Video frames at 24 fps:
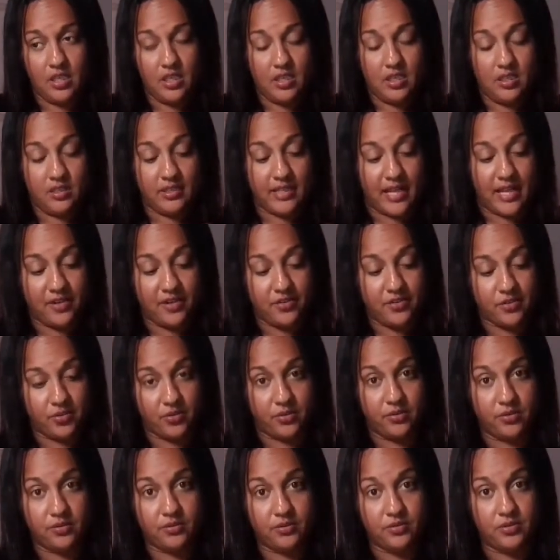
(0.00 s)

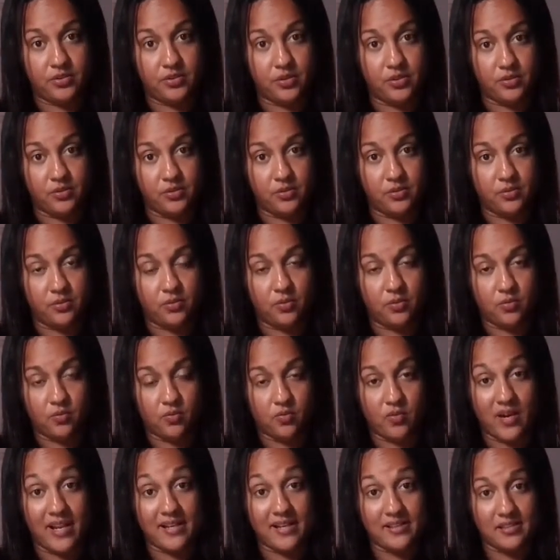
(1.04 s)
Natural to
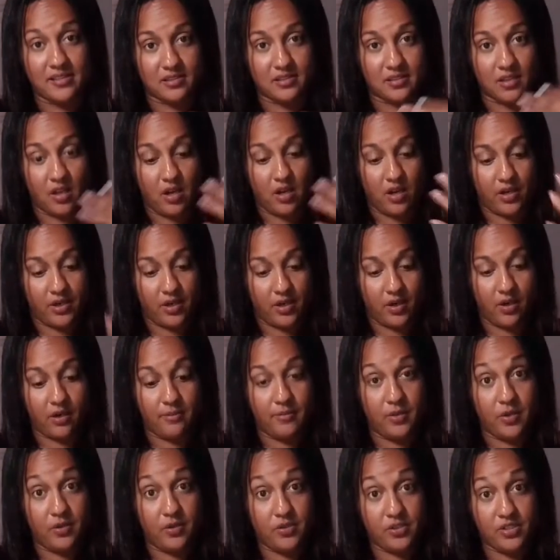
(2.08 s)
rest on our
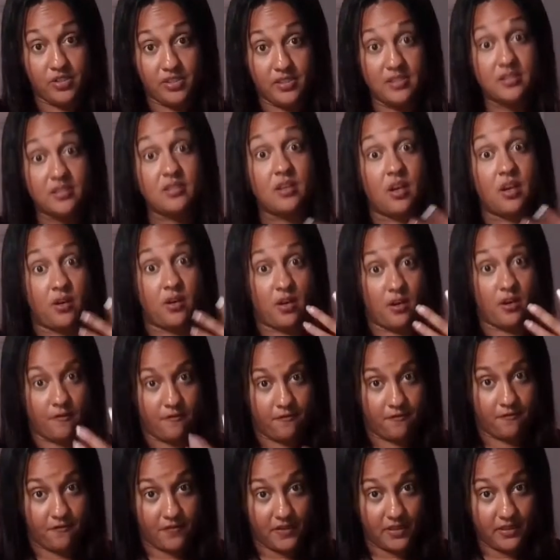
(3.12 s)
emotions, on our
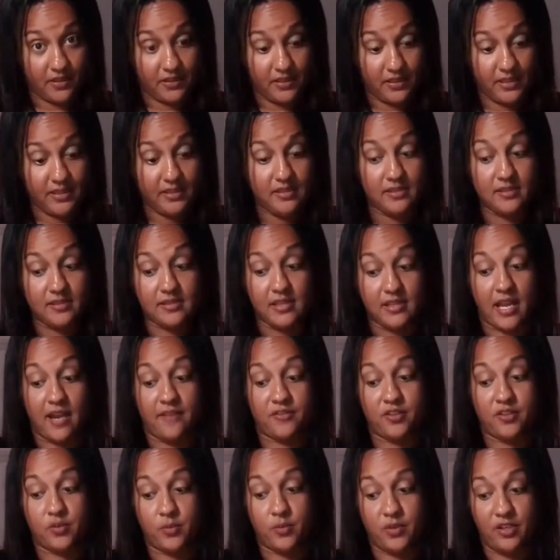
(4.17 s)
feelings
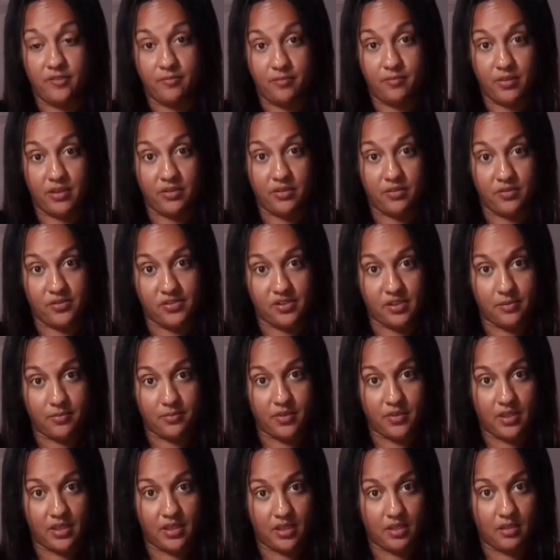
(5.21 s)
after we have been through
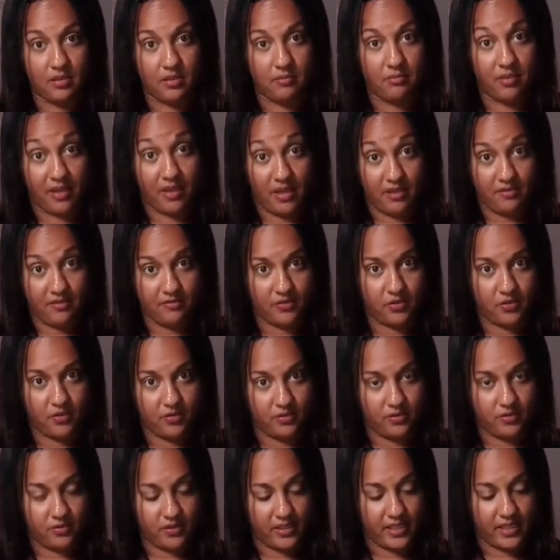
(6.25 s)
something
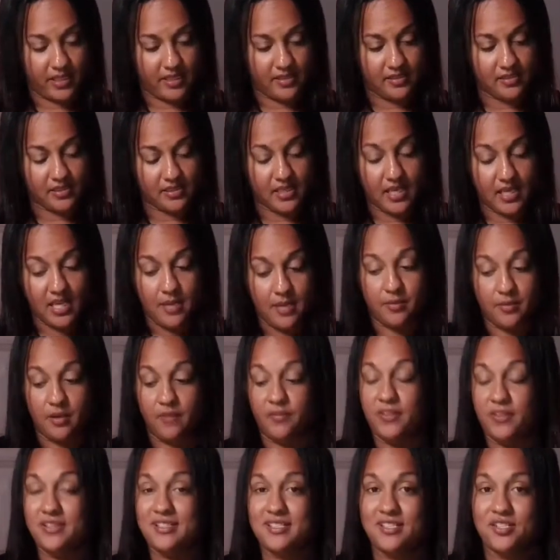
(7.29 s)
painful, yes? But if
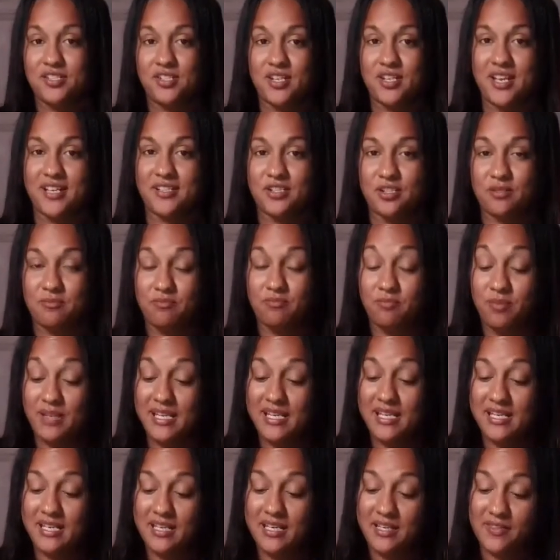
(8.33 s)
this is yet to
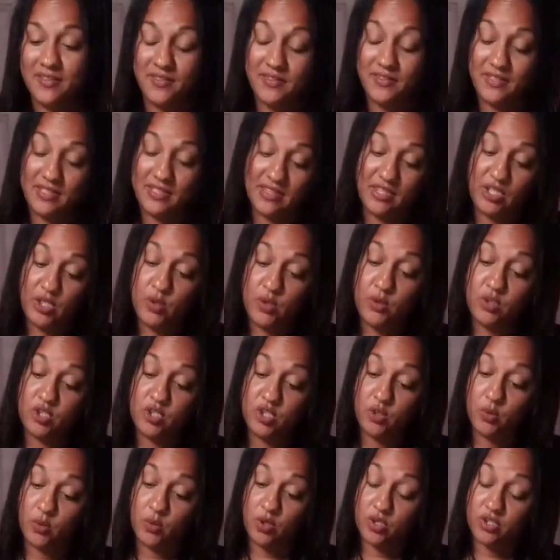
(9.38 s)
be and you
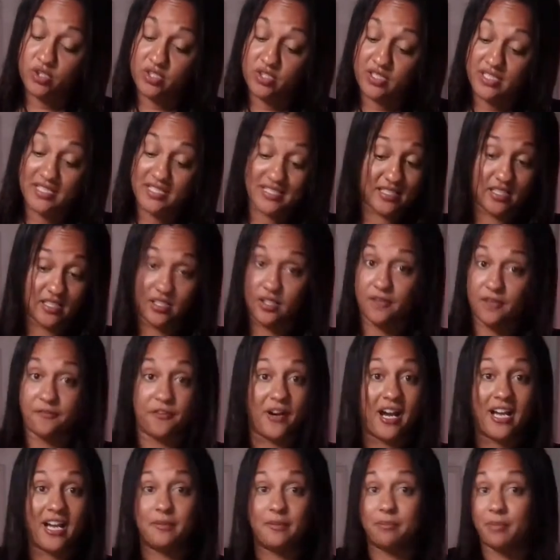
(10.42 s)
two are, this is a
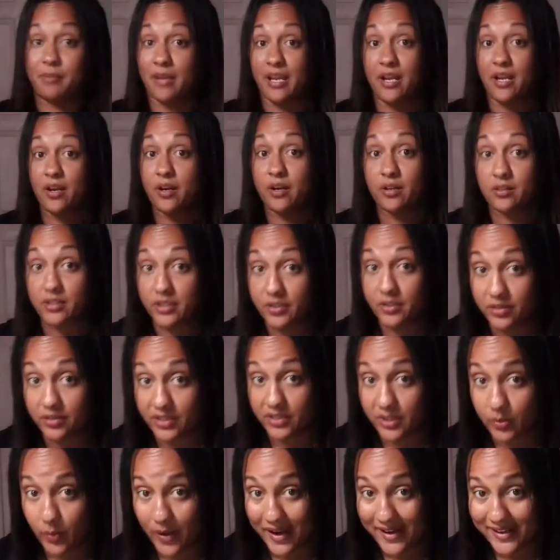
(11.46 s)
divine pair
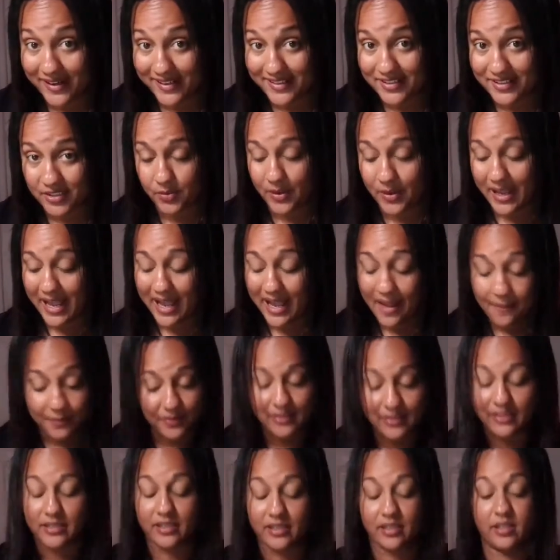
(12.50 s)
literally waiting to
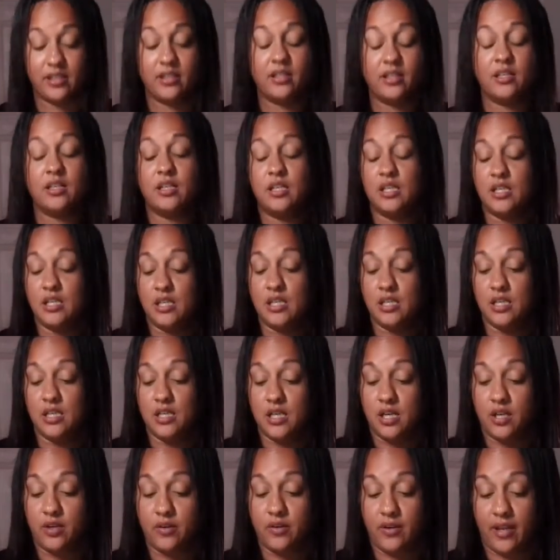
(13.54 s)
happen here,
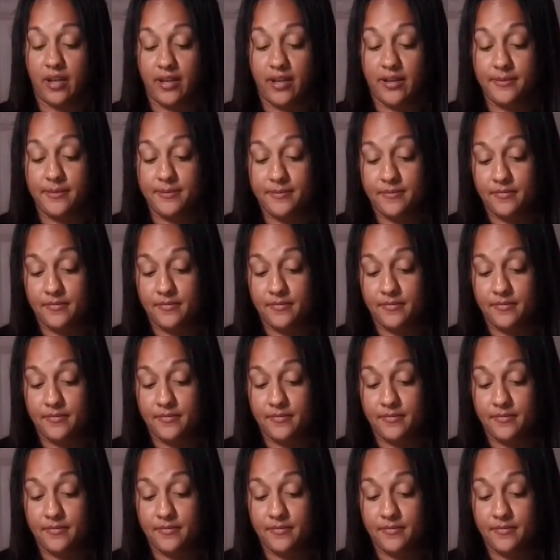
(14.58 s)
okay?